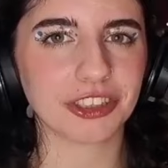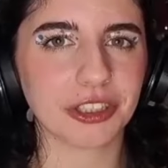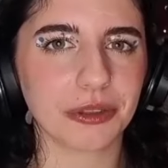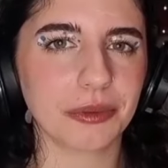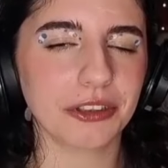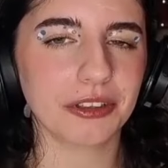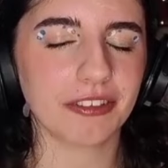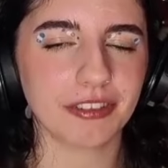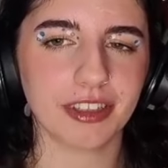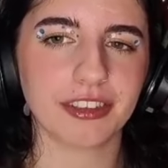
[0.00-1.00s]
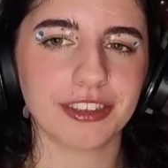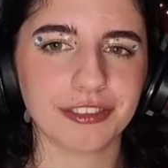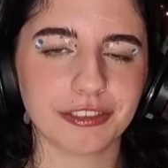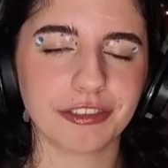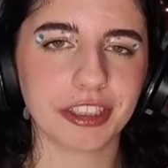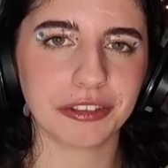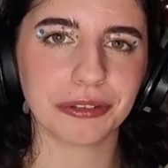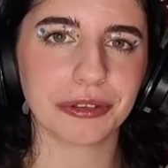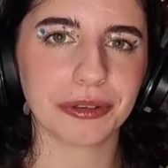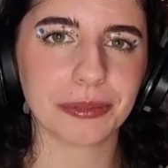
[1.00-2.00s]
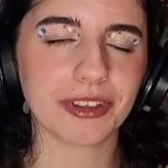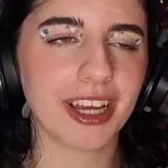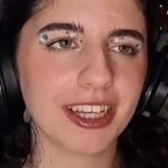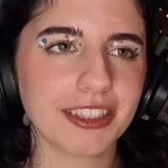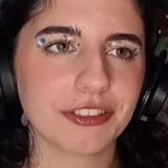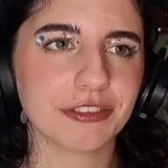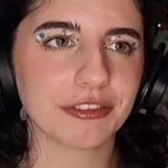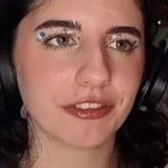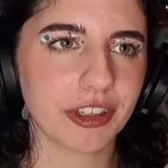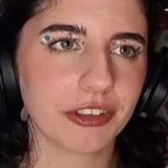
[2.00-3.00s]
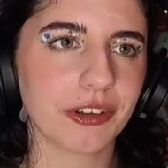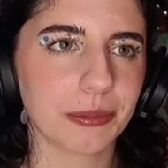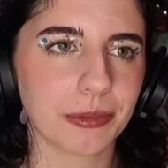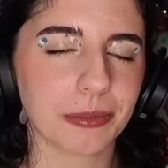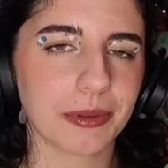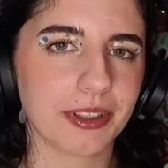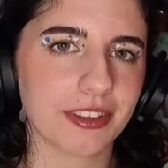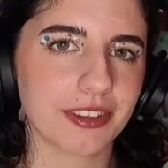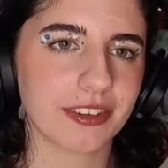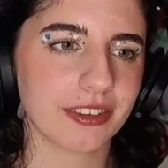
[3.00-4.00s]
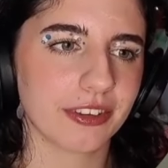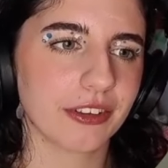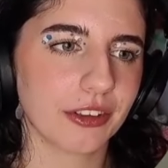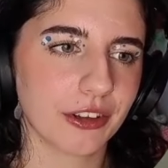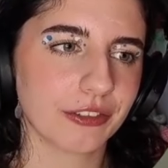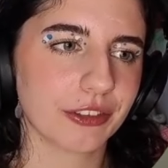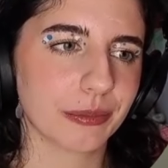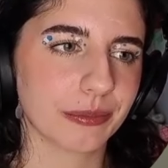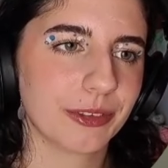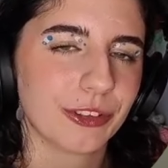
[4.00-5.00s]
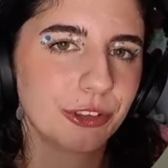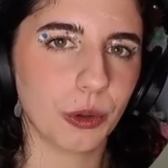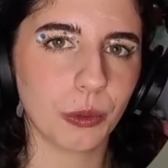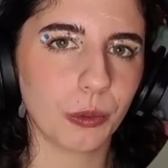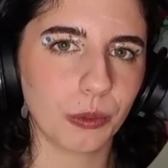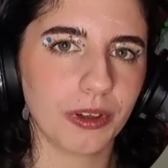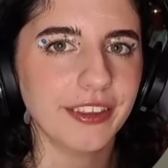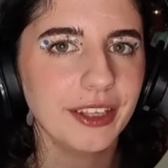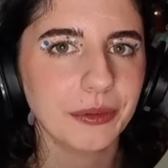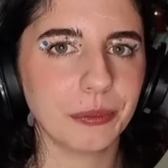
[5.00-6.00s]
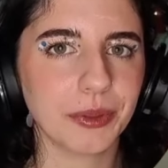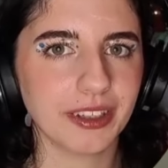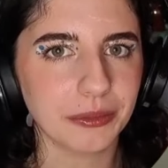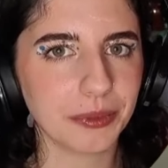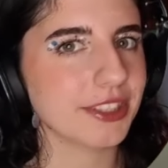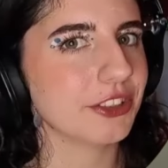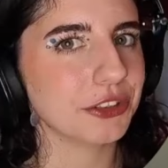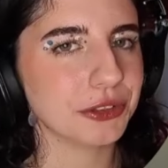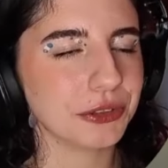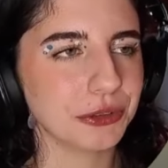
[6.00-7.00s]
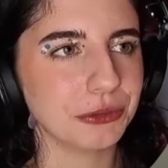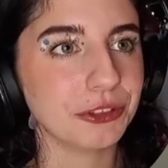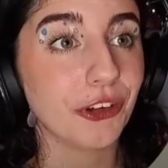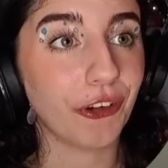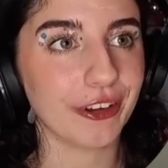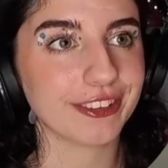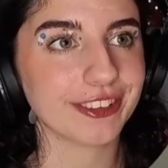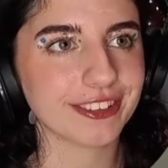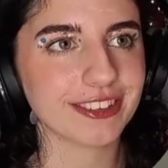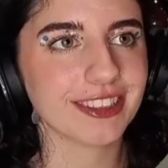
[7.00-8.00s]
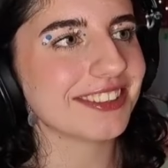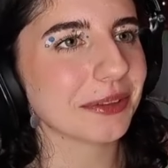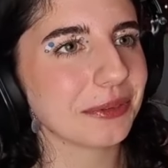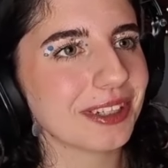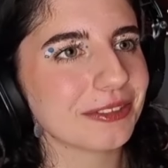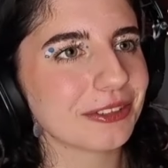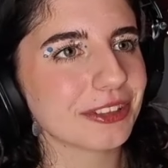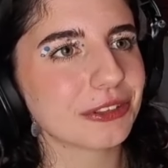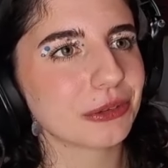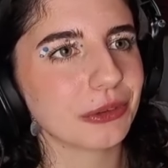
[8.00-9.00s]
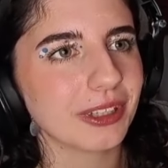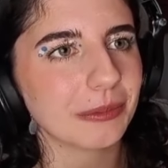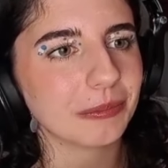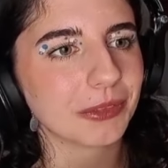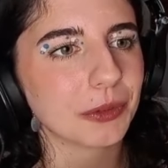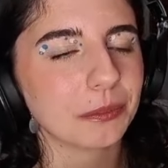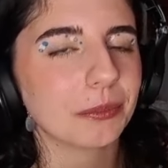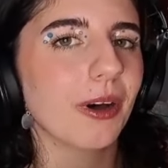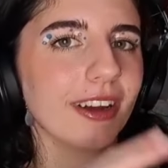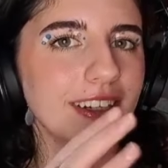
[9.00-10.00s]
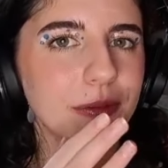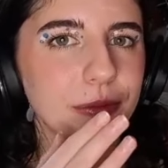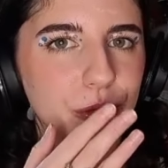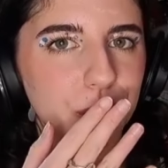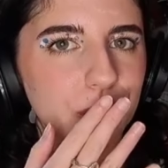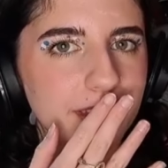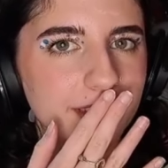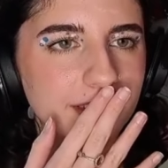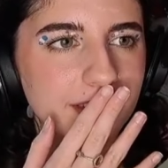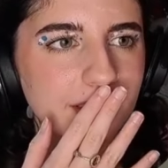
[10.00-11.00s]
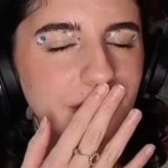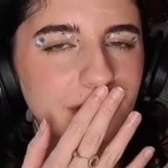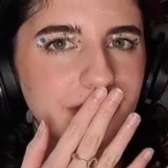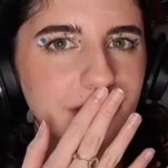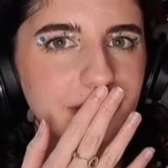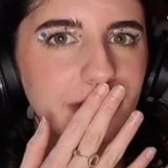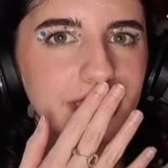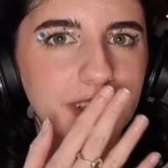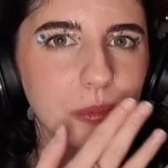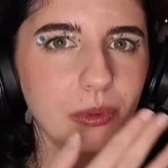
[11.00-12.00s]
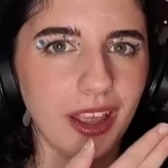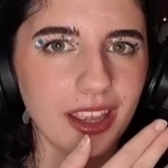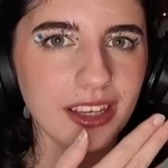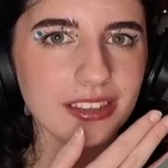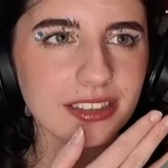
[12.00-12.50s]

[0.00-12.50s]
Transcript: Do you know when you have like different friend groups? I had different friend groups because you know from school and then when I went to dance. And so whenever I saw them combine, it was always just really weird.